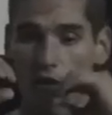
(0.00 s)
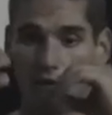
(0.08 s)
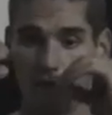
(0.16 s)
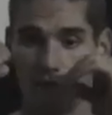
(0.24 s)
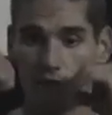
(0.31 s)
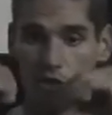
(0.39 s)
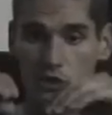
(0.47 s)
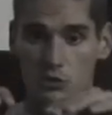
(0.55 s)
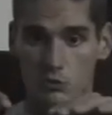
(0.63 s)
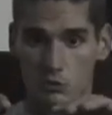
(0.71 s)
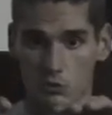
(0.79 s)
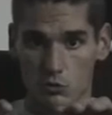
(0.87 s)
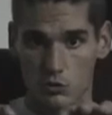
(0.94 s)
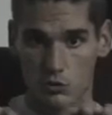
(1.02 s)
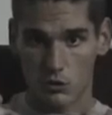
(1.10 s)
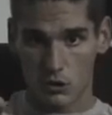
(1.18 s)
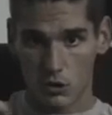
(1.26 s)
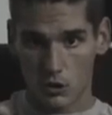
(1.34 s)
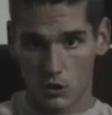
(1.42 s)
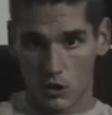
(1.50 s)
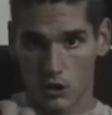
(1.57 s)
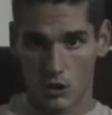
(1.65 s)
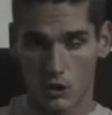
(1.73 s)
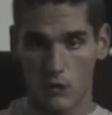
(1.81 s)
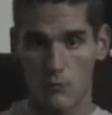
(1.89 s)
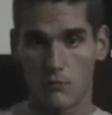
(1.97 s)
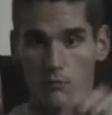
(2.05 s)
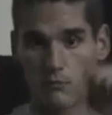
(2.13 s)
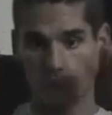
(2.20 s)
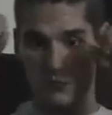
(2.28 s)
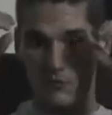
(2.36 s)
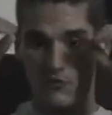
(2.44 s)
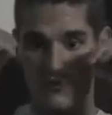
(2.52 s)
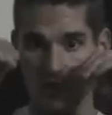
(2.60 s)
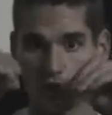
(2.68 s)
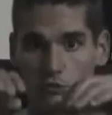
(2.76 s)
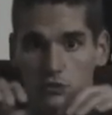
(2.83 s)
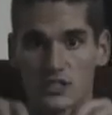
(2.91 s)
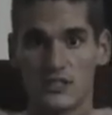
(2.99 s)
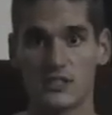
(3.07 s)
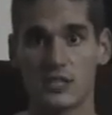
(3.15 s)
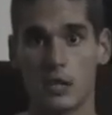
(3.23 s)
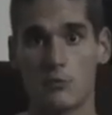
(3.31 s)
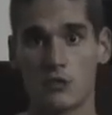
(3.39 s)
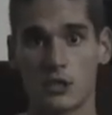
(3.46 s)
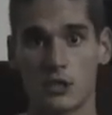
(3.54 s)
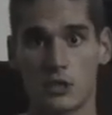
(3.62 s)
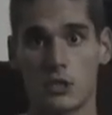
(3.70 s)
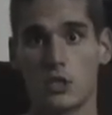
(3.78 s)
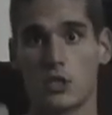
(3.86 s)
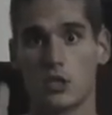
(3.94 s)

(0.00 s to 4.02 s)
visual deception